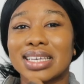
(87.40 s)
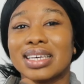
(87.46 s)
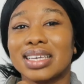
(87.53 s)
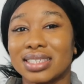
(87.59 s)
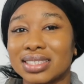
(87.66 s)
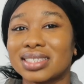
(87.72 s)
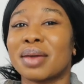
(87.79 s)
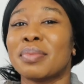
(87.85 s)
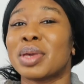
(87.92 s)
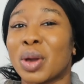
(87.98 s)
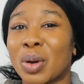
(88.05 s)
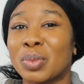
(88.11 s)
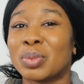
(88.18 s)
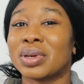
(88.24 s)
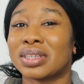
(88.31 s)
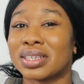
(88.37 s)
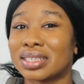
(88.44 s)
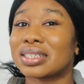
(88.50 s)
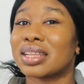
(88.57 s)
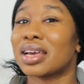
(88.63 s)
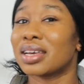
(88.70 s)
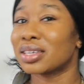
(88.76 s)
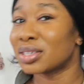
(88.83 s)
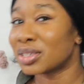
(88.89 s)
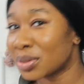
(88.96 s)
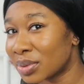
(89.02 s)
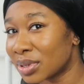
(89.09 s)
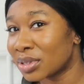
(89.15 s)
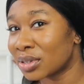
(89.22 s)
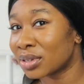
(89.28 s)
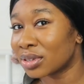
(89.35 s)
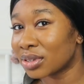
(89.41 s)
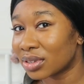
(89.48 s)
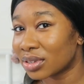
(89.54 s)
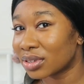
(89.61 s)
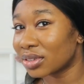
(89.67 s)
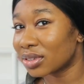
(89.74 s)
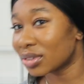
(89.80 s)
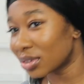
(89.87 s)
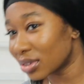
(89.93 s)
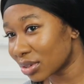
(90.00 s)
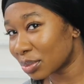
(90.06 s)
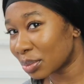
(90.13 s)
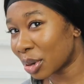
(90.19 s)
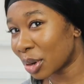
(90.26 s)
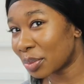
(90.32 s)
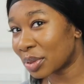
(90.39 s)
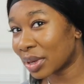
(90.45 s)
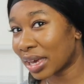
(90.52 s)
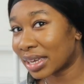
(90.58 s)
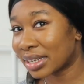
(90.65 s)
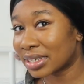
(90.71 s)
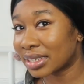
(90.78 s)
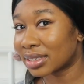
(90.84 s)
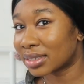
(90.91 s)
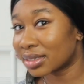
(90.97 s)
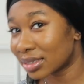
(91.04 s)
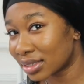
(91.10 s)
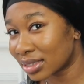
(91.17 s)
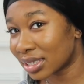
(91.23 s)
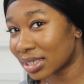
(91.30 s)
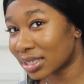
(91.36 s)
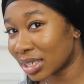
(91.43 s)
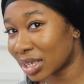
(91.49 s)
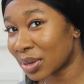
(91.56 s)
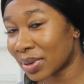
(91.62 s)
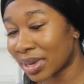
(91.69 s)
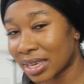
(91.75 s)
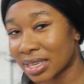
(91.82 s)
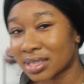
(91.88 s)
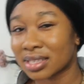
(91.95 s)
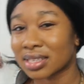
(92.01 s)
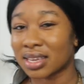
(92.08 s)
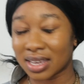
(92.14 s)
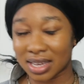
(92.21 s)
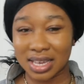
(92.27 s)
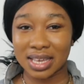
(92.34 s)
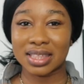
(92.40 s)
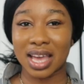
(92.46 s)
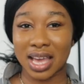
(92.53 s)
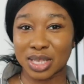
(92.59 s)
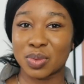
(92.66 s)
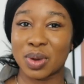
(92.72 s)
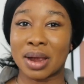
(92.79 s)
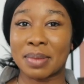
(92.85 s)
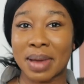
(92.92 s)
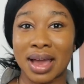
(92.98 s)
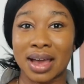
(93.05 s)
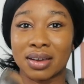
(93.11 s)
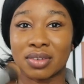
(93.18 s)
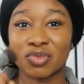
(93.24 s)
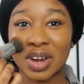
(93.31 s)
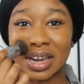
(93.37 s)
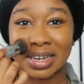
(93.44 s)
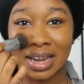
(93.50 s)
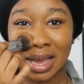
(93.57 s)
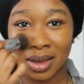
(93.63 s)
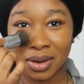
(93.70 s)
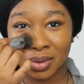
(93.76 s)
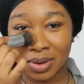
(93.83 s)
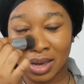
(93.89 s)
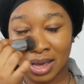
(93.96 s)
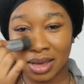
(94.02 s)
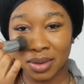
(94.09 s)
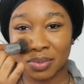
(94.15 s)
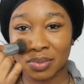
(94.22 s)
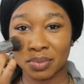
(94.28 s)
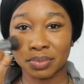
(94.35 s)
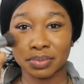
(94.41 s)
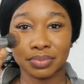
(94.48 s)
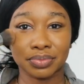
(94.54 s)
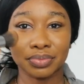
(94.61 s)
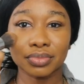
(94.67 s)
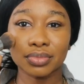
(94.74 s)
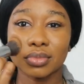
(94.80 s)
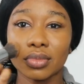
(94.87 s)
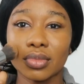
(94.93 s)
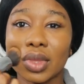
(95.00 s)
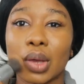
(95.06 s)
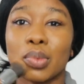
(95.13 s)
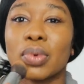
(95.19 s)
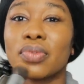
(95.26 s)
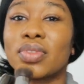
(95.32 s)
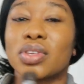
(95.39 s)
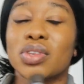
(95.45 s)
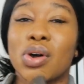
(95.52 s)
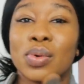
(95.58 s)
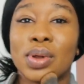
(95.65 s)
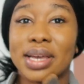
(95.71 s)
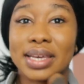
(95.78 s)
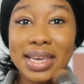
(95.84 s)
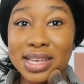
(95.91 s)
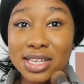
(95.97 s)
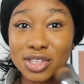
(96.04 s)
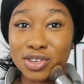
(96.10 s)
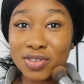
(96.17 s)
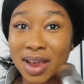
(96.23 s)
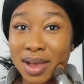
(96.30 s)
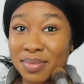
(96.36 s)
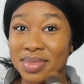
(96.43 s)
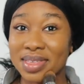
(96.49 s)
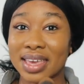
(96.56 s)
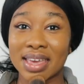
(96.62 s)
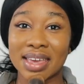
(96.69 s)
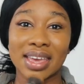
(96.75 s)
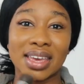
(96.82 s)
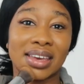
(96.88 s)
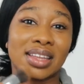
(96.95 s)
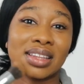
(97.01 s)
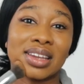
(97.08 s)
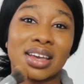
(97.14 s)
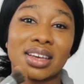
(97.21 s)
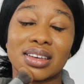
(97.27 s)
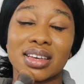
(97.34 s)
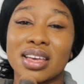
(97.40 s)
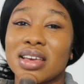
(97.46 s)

it's semi-open. It's like, you know, when you pop your head in to see who it is. That's where I'm at right now, with this whole like Instagram thing and like